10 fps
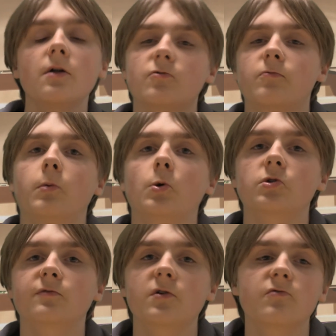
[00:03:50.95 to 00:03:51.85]
different
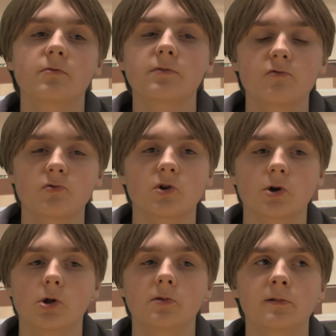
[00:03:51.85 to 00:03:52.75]
points of view from different
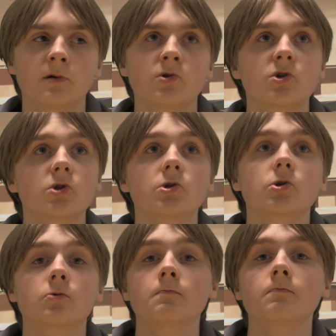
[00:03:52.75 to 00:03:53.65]

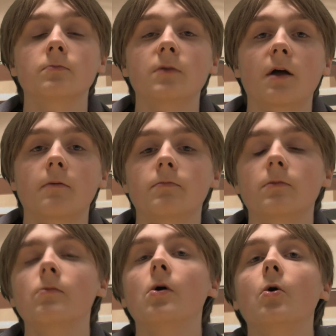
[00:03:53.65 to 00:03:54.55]
psychologists,
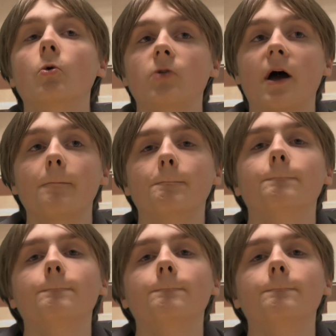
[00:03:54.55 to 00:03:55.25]
all that.